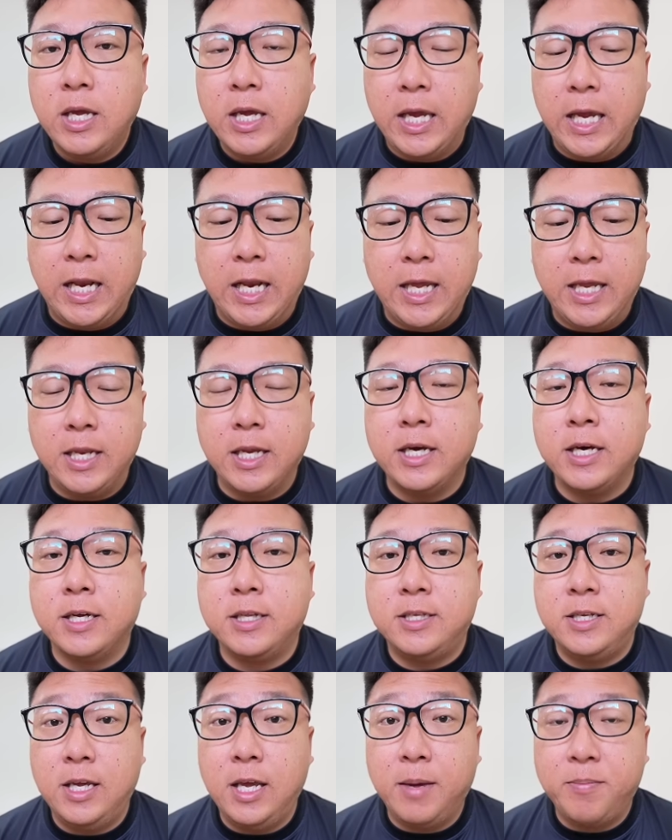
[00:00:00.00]
Elite
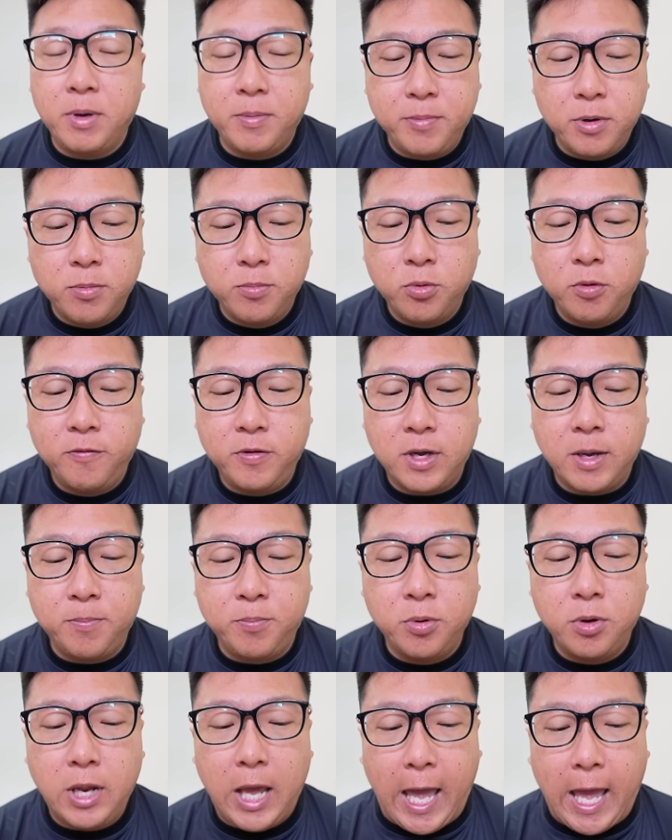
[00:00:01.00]
TMable move, you can
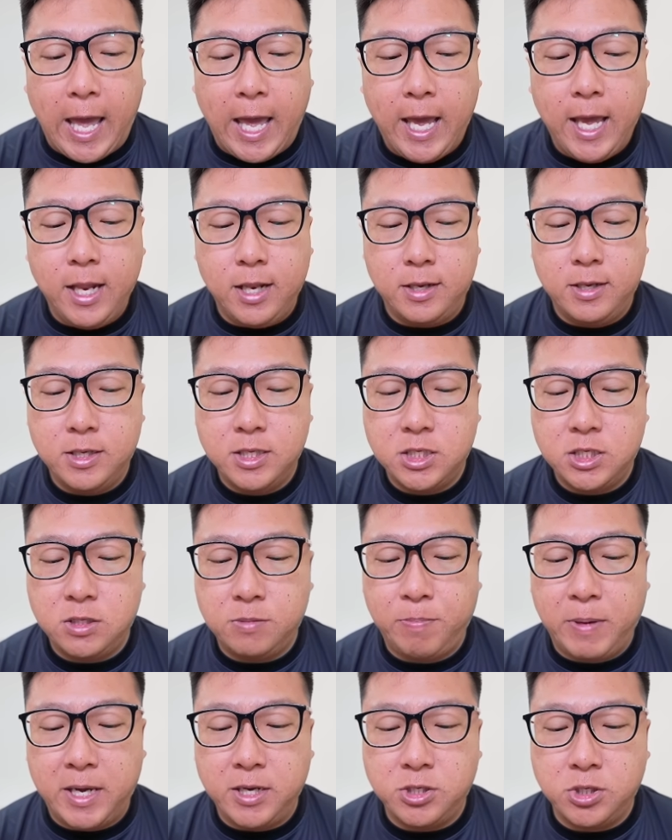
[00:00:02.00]
put add
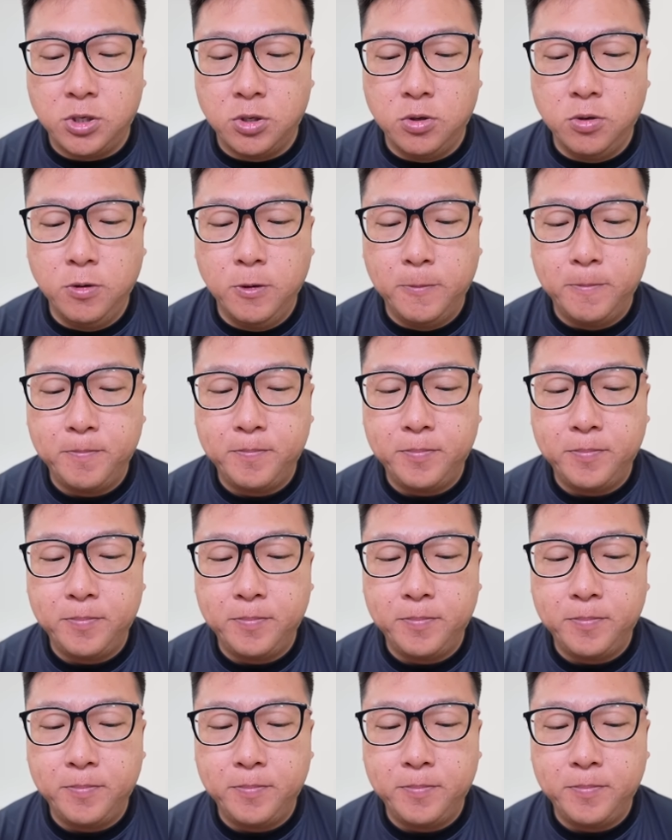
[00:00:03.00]
special.